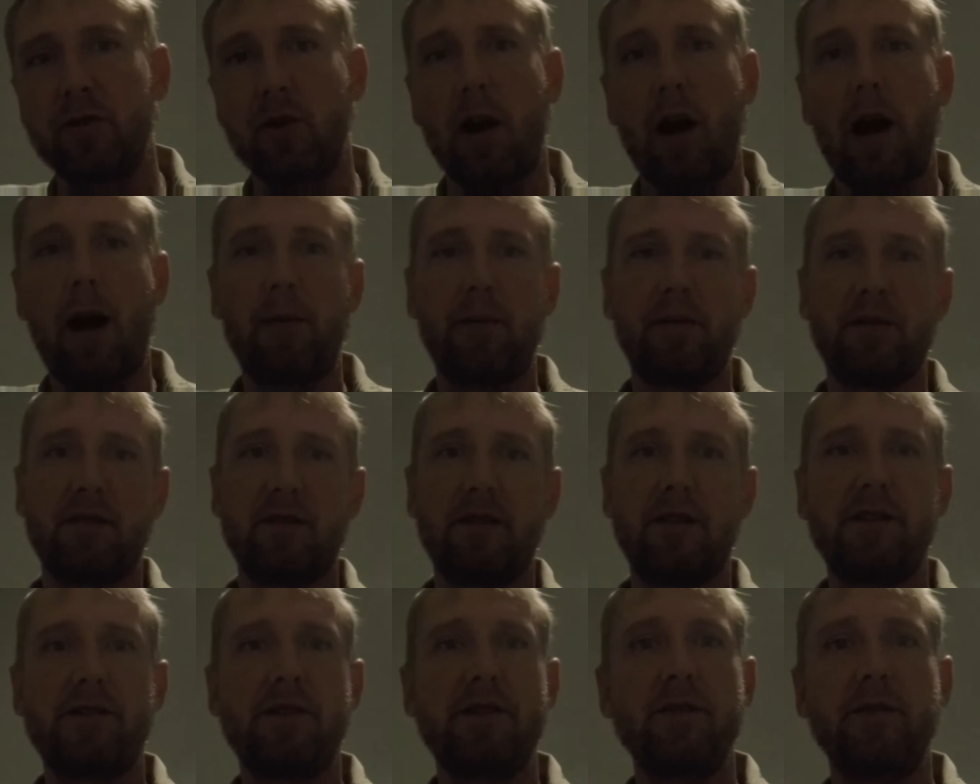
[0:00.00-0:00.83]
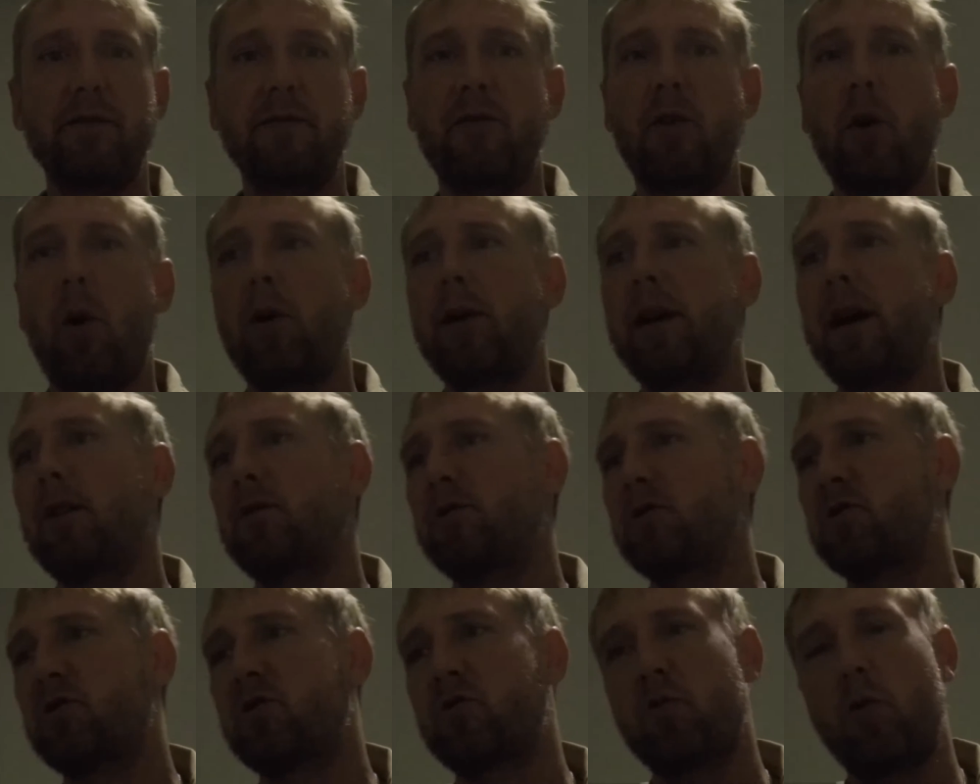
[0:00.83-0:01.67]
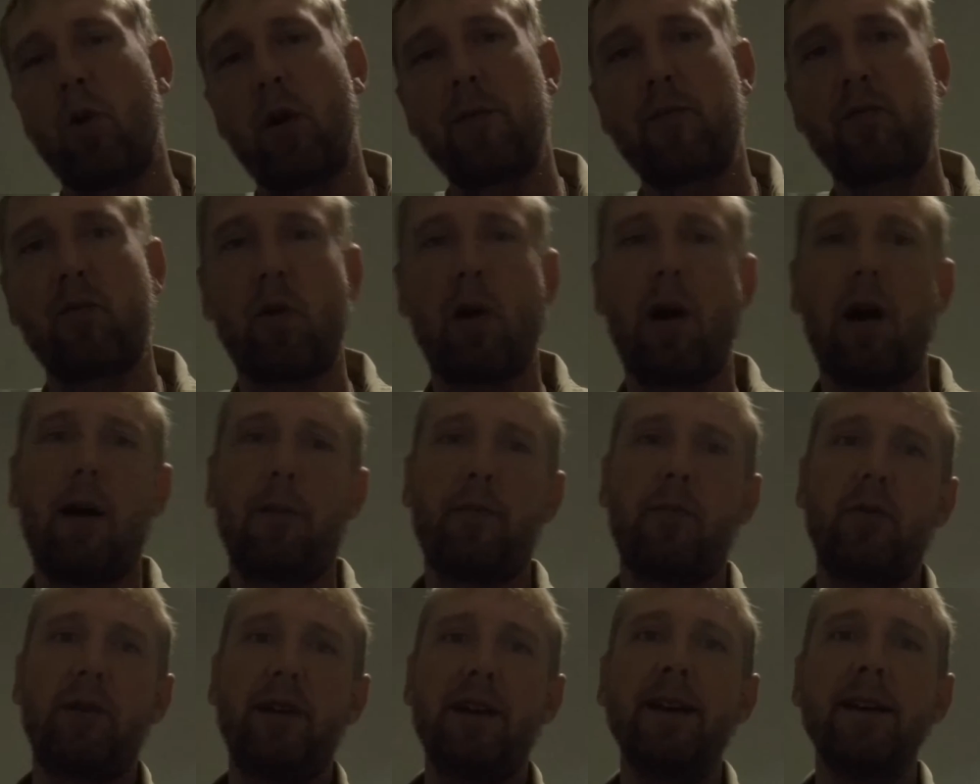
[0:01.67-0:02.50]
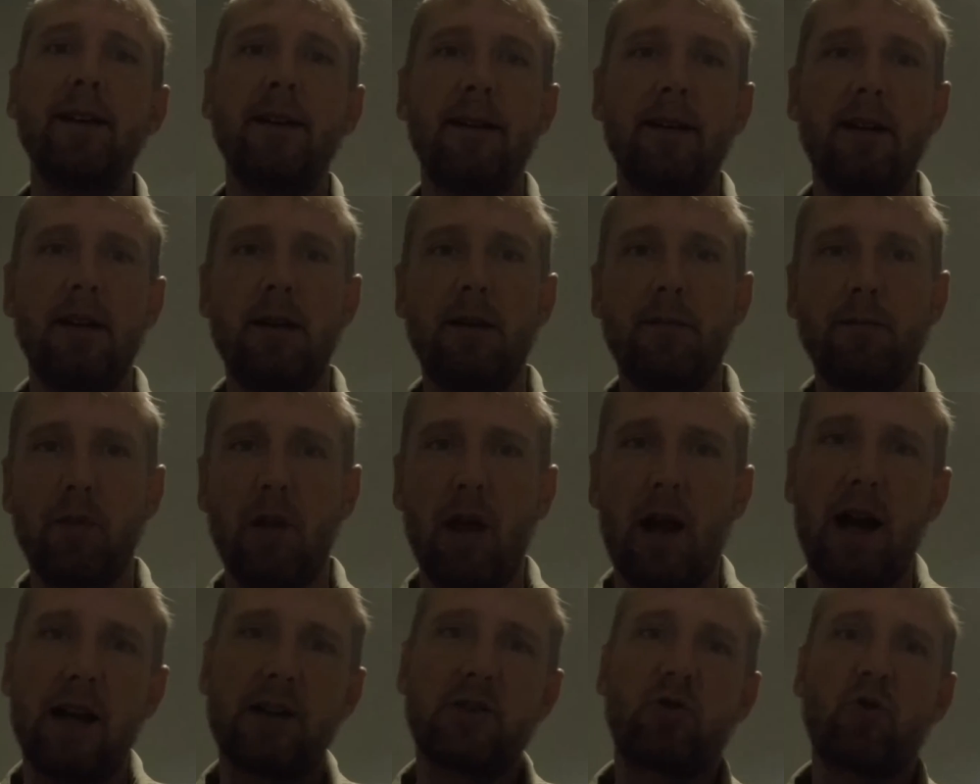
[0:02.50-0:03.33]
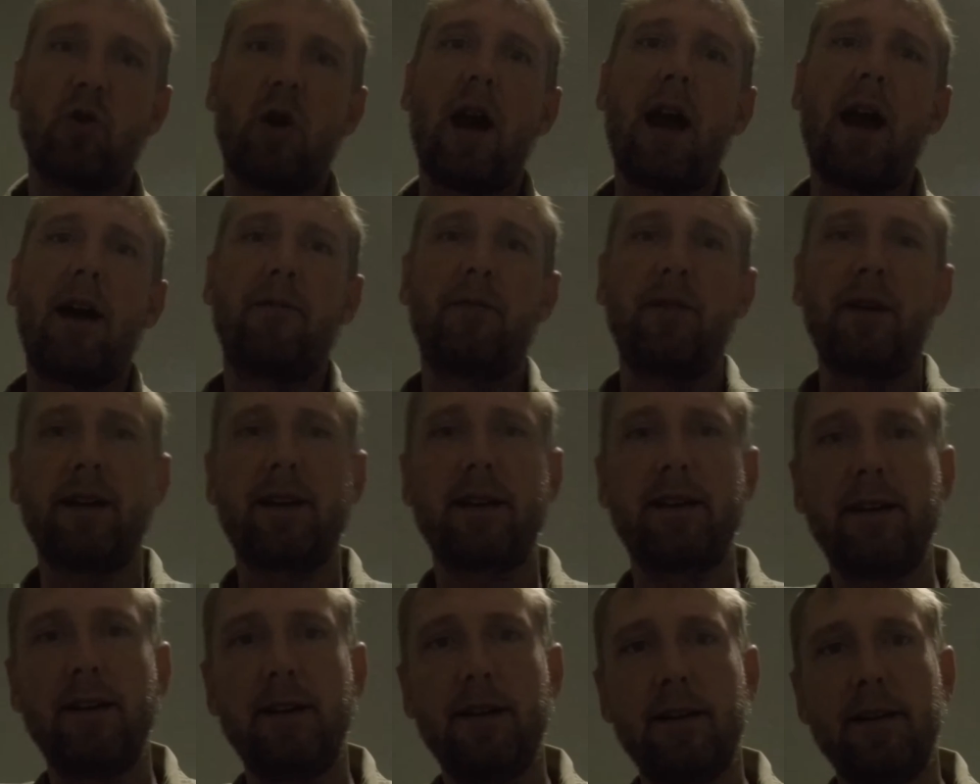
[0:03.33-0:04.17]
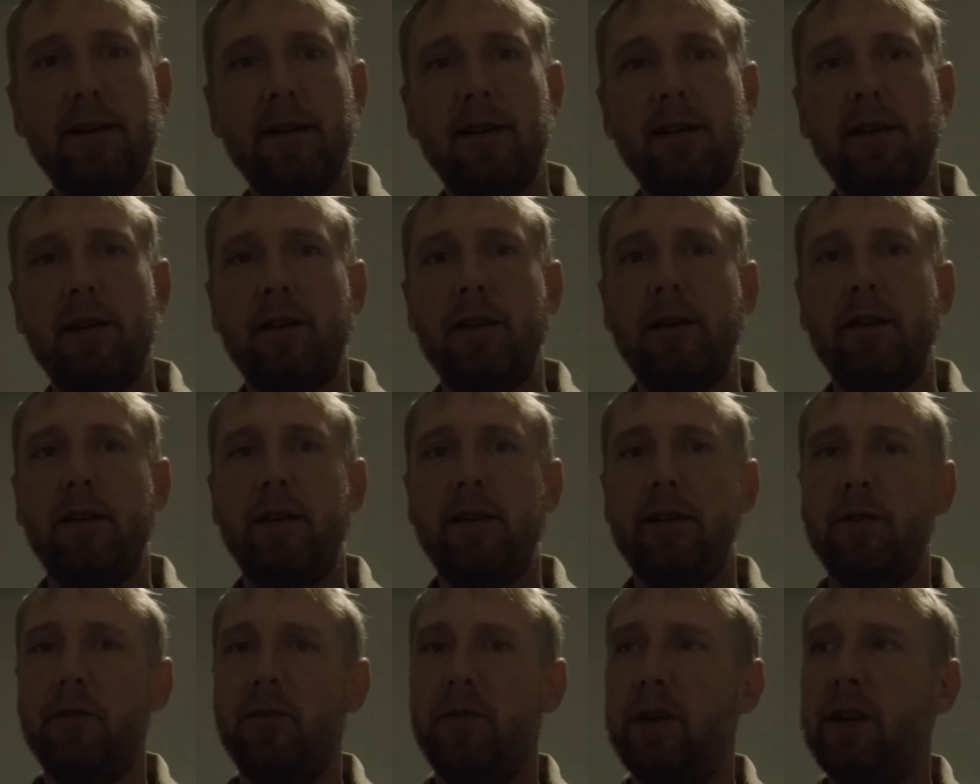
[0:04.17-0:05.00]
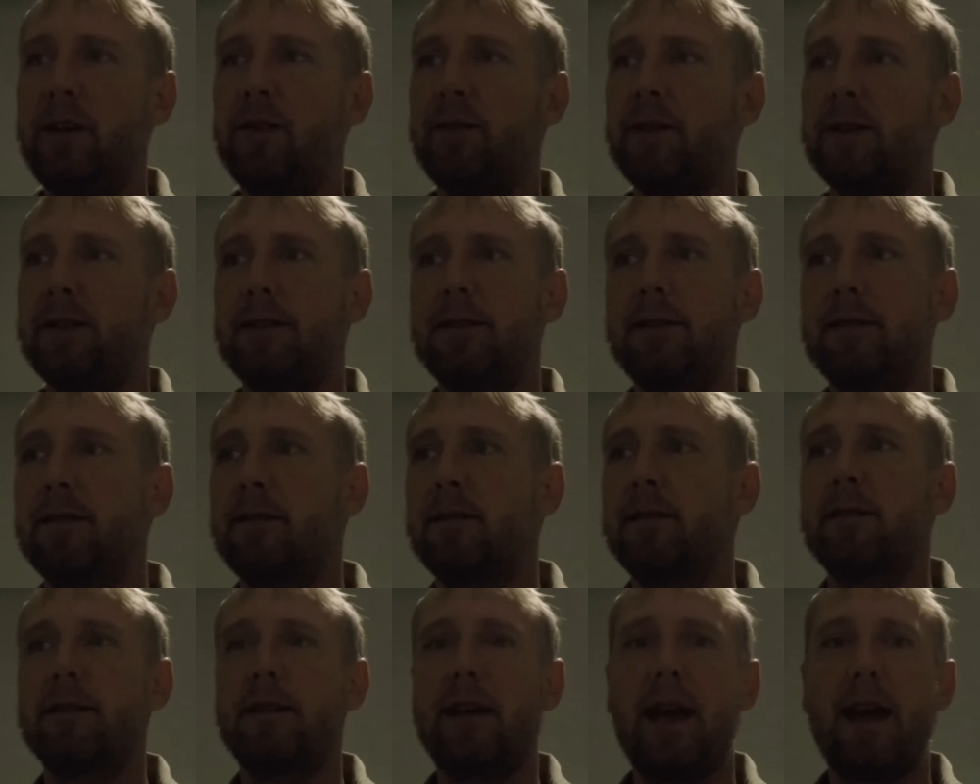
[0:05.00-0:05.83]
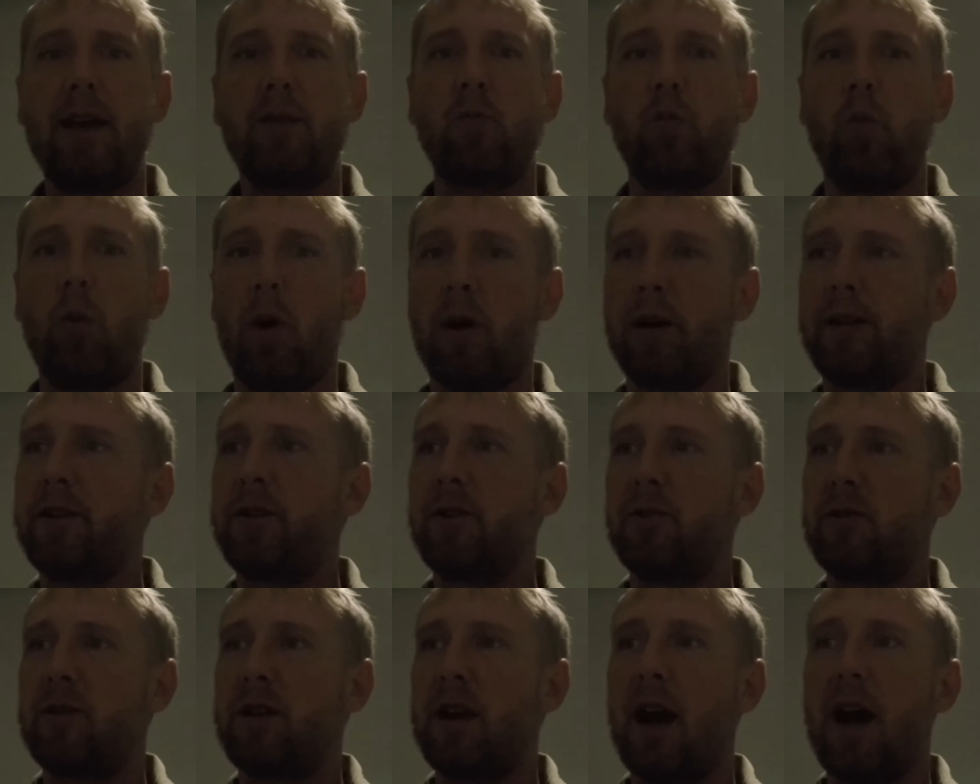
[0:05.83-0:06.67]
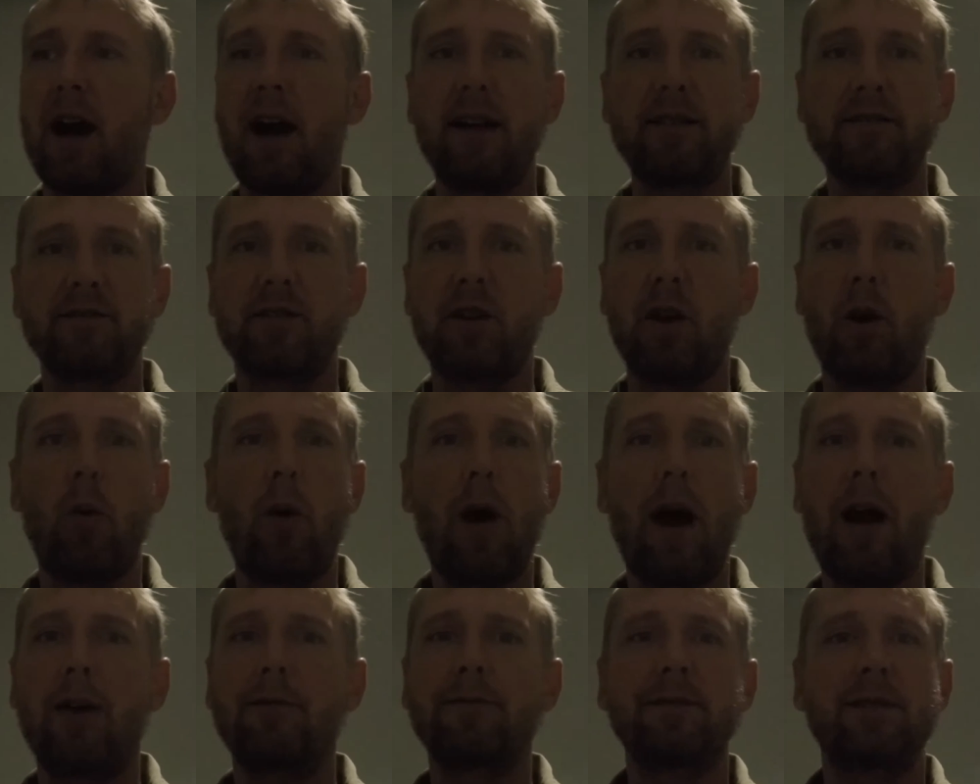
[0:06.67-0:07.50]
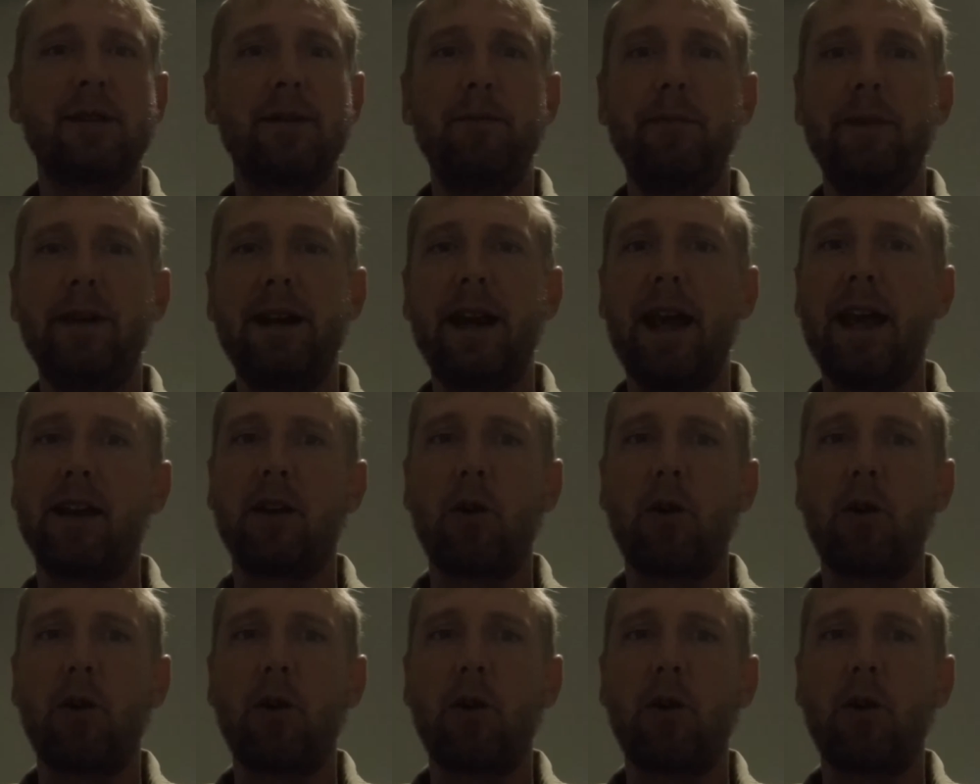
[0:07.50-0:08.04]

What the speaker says: your opposition. You've gone out and destroyed property, blocked traffic. You've even had one of your guys go out and commit a